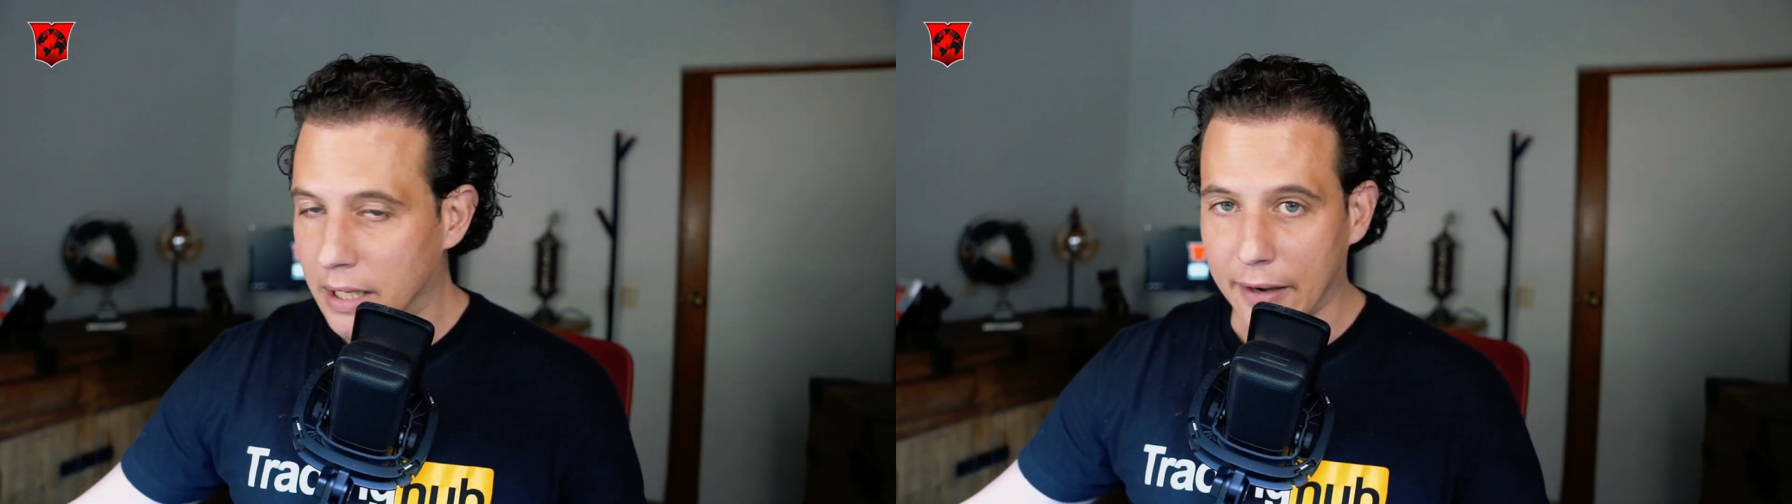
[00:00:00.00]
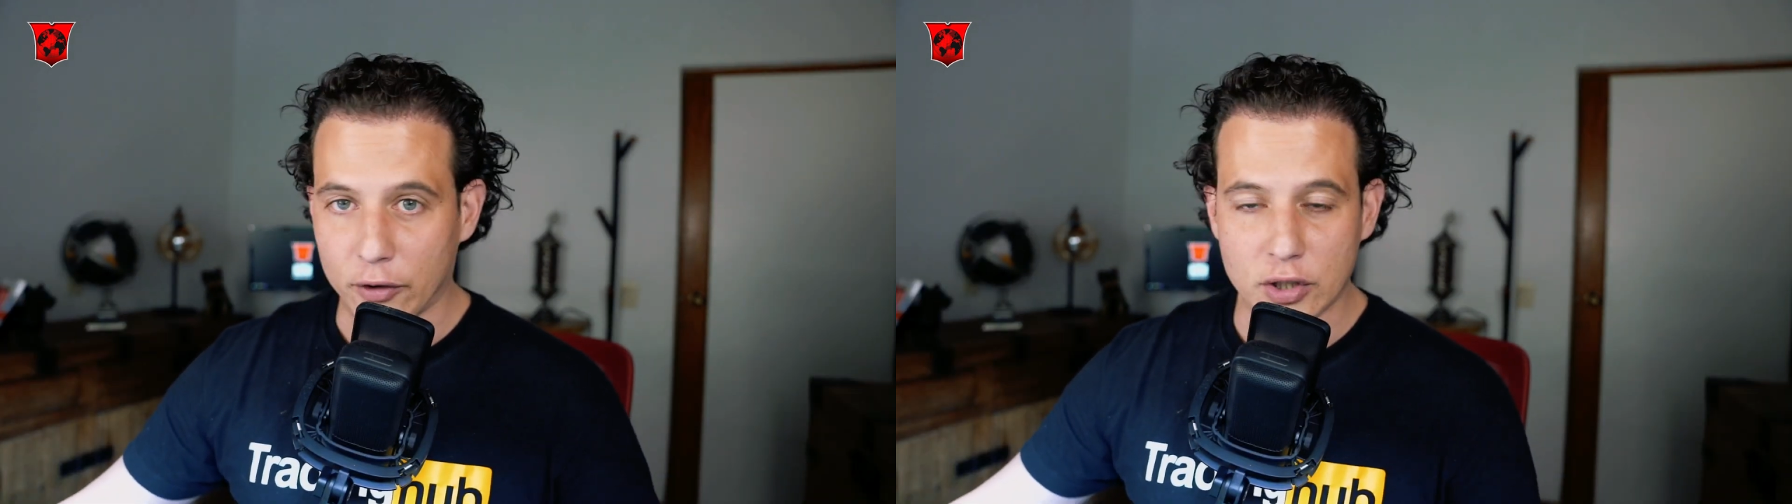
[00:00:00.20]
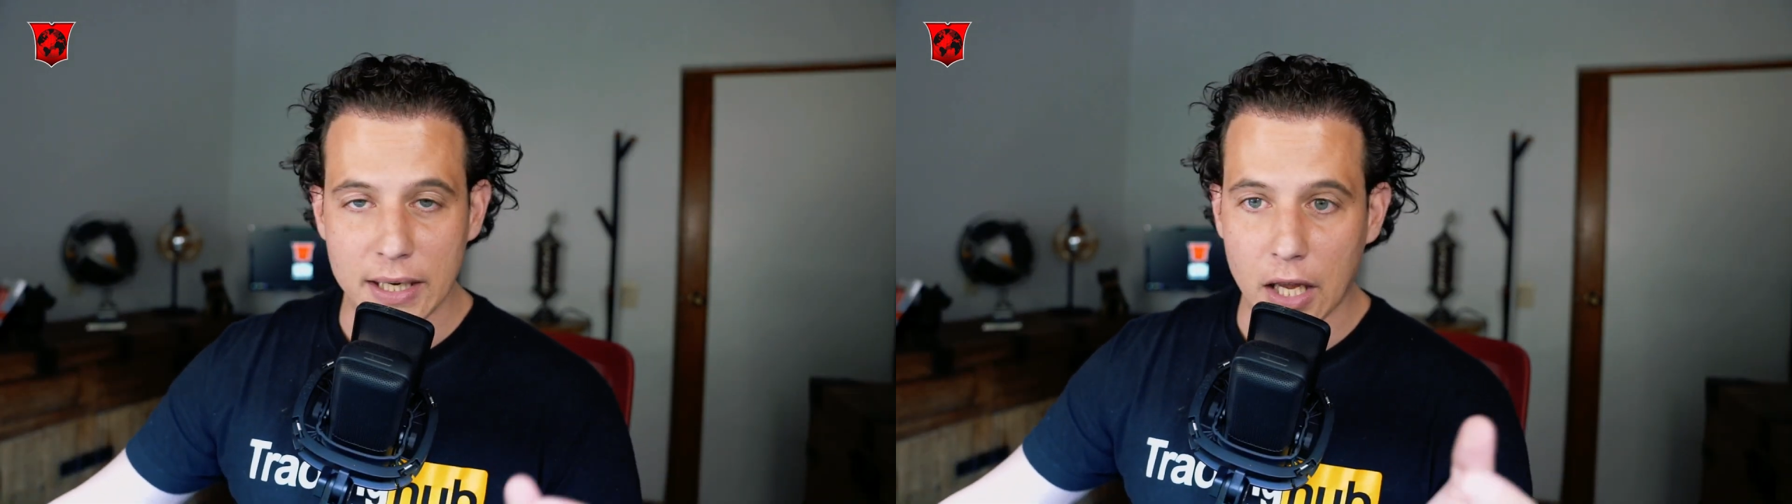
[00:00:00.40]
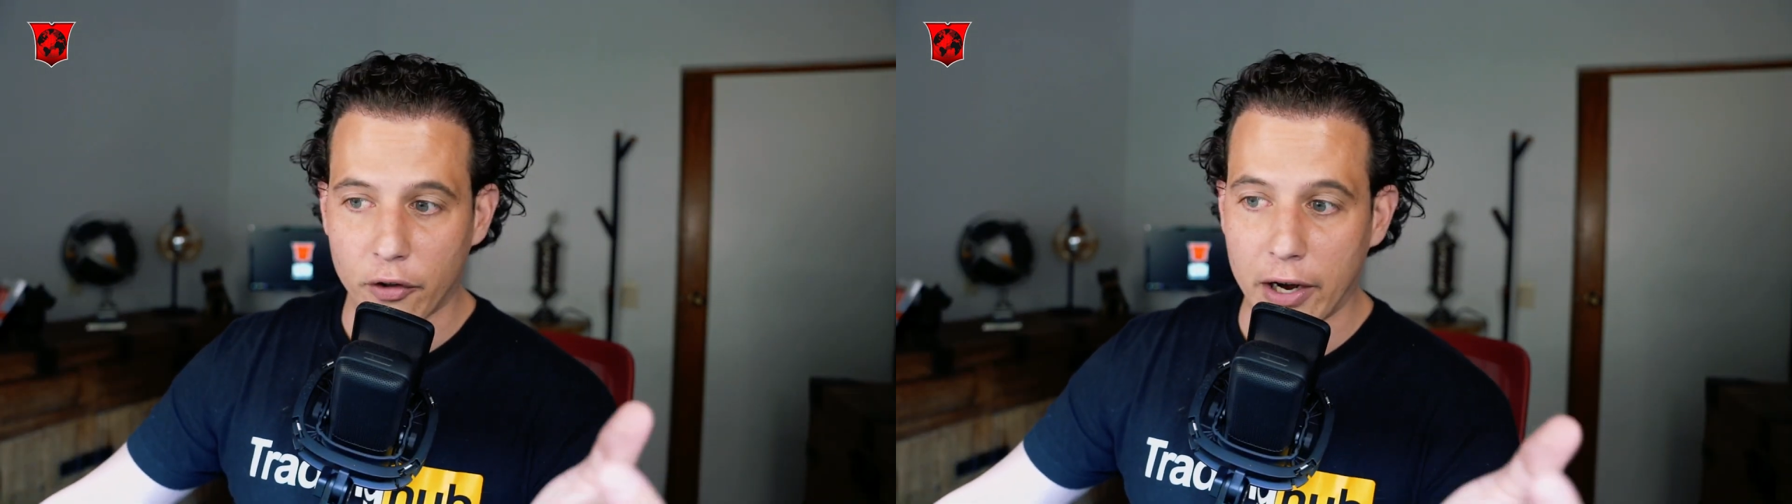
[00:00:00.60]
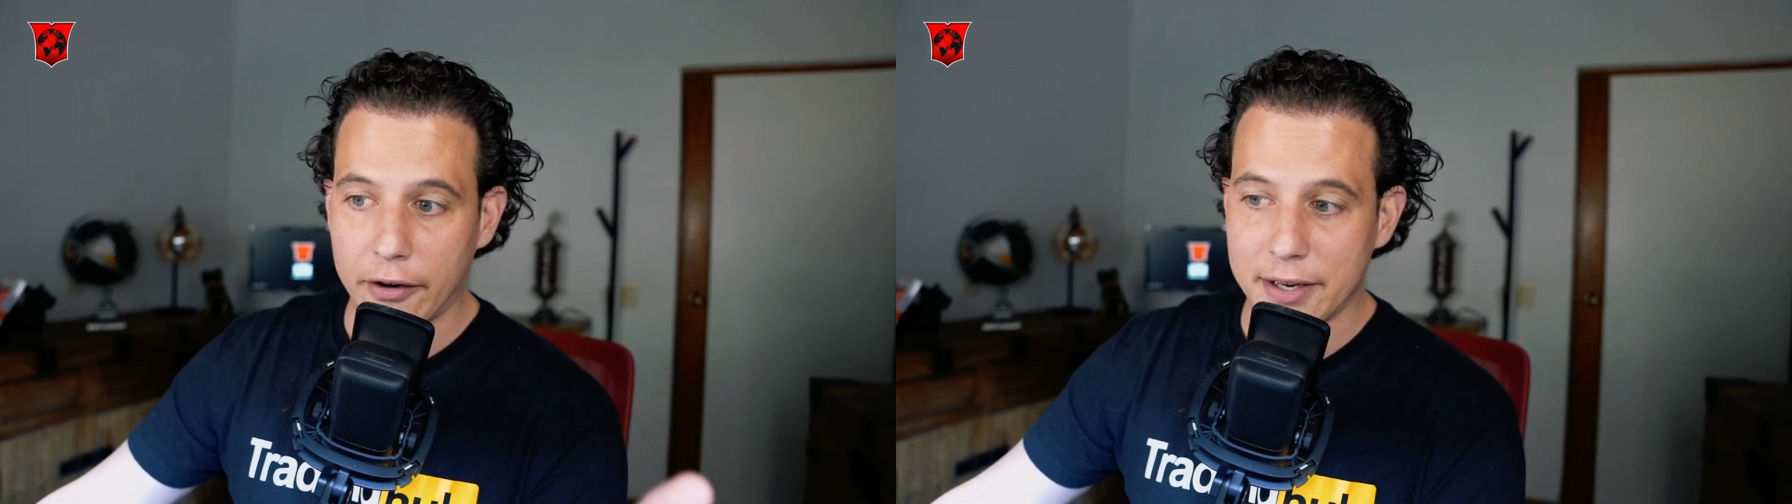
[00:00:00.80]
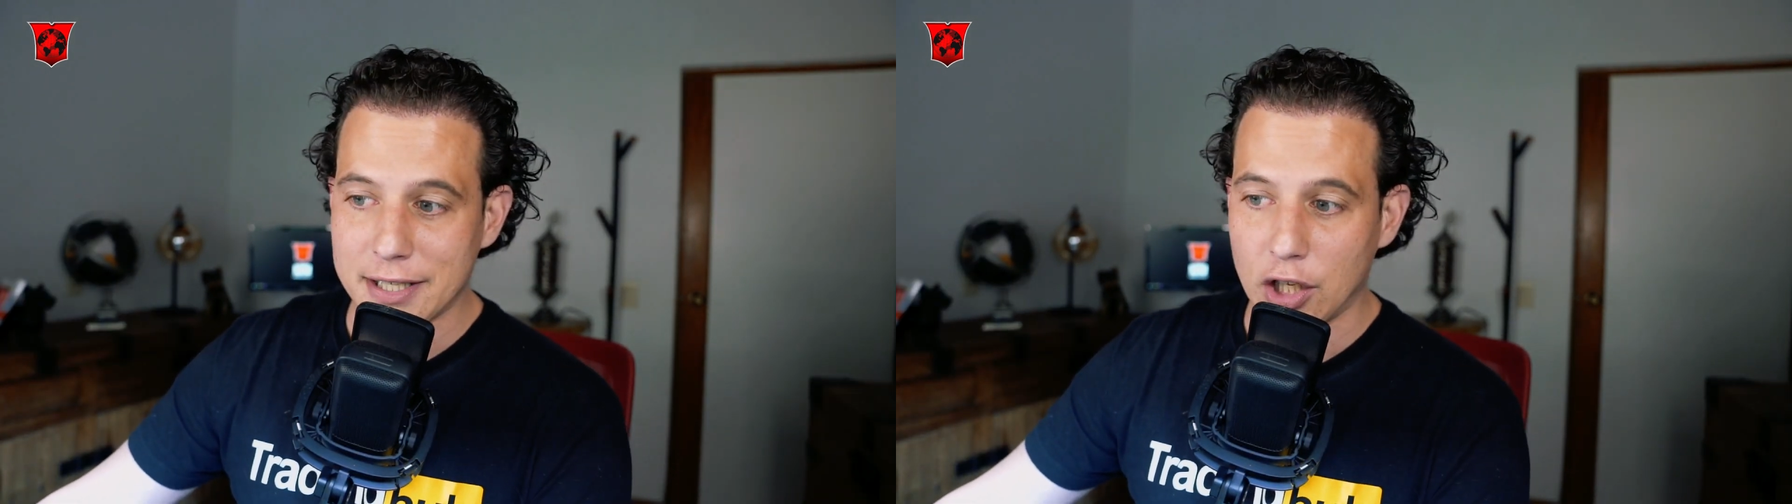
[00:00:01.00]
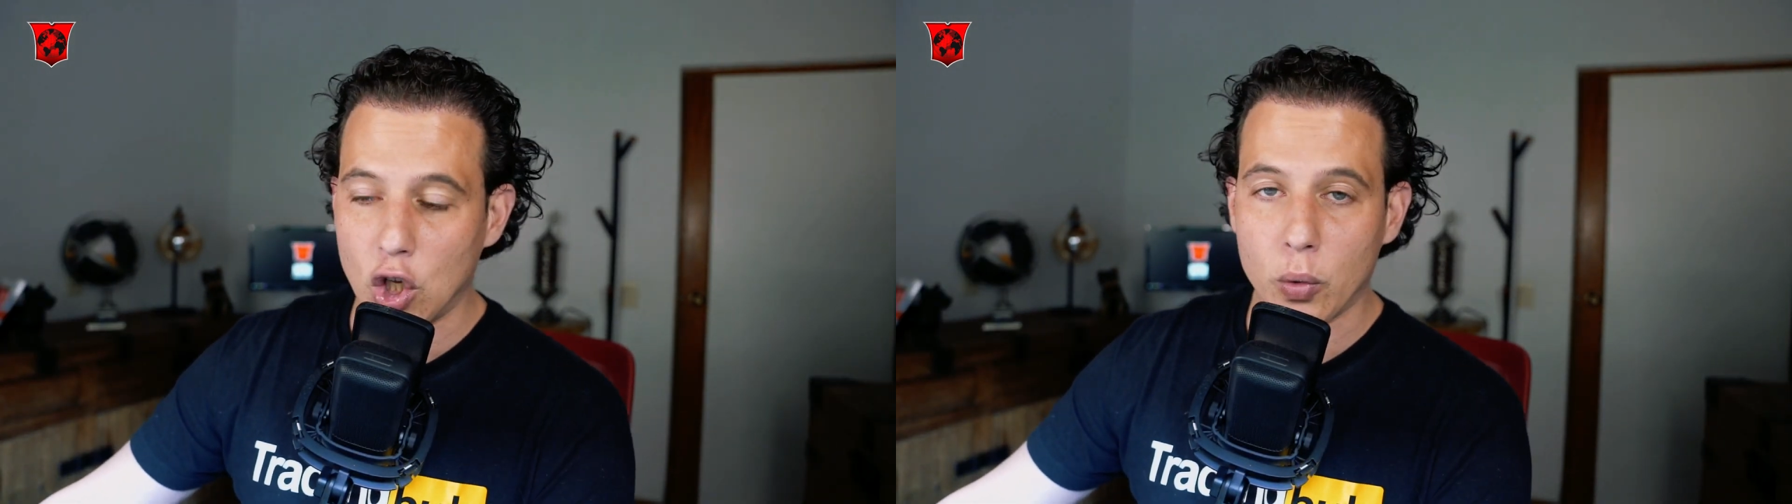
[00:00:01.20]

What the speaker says: If there's any other areas that you